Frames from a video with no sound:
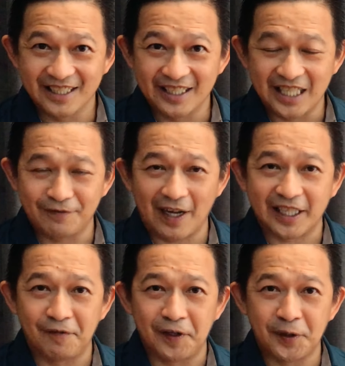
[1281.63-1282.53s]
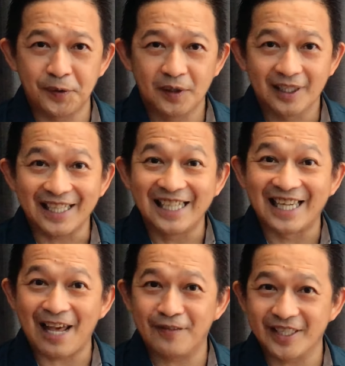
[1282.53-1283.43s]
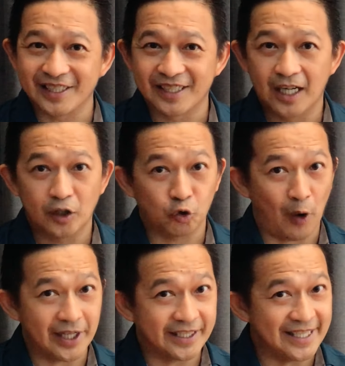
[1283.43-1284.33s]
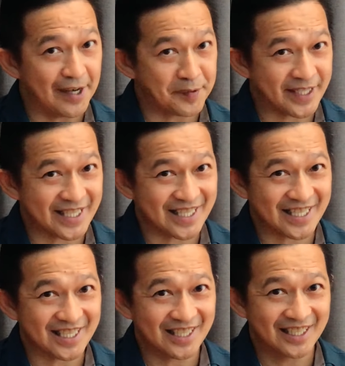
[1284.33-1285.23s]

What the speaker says: If I give you 11/20,